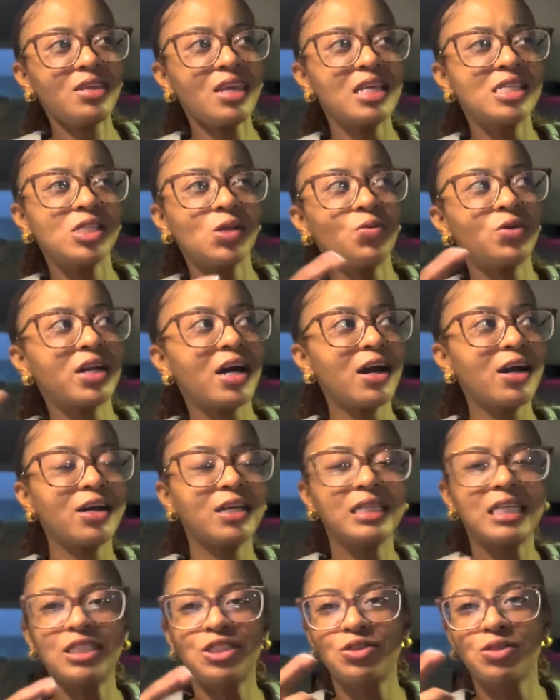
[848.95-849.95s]
So when I heard
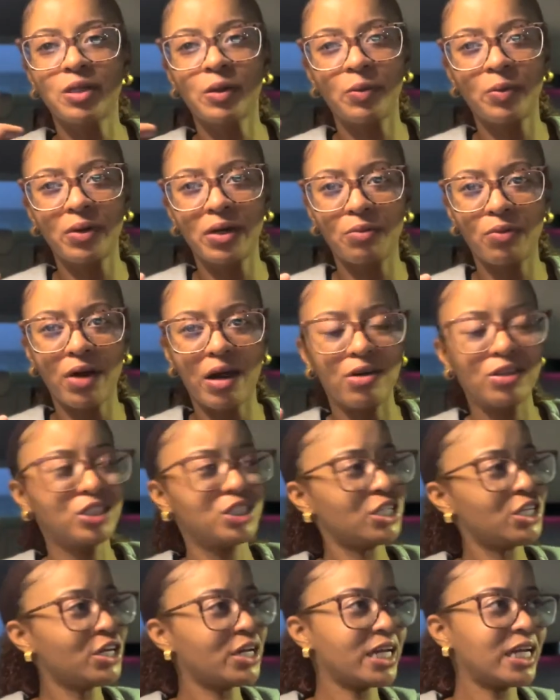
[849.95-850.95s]
that you can put brown
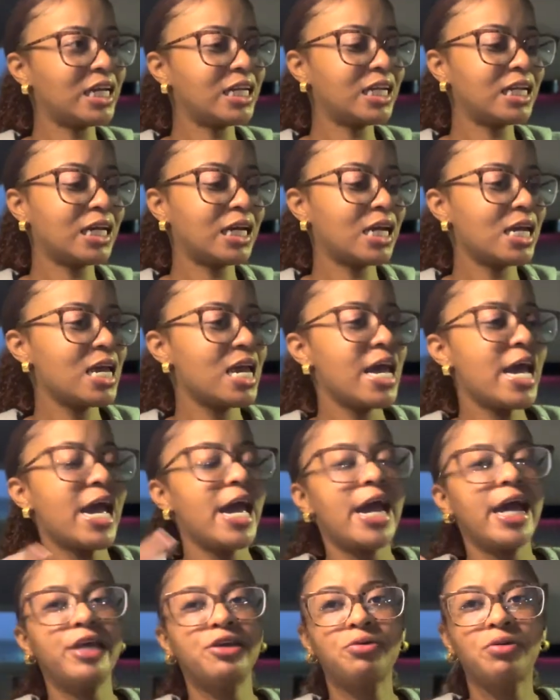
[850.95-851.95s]
sugar in it
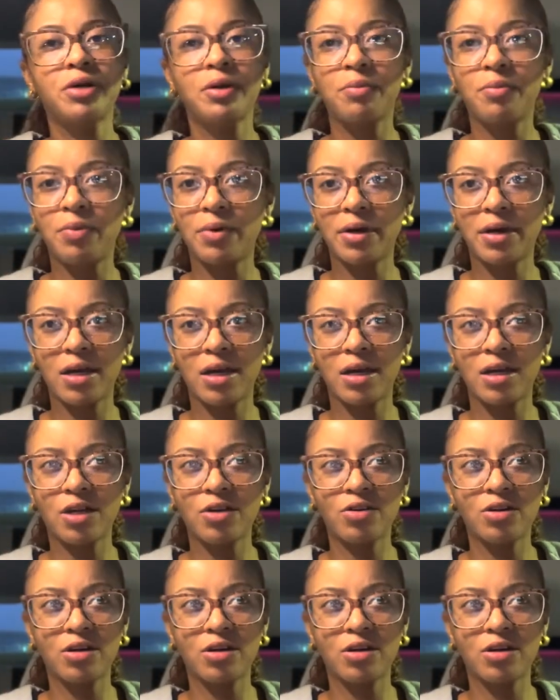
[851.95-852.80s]
and you can put